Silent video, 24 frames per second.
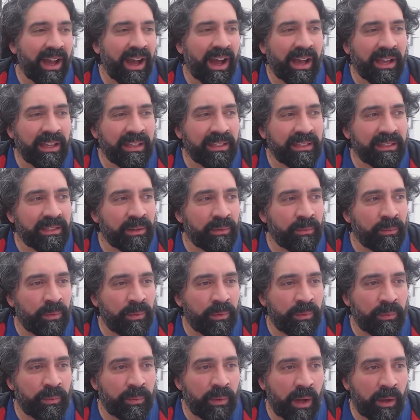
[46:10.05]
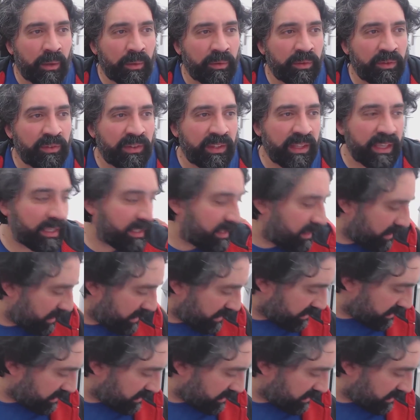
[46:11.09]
I'll see. Is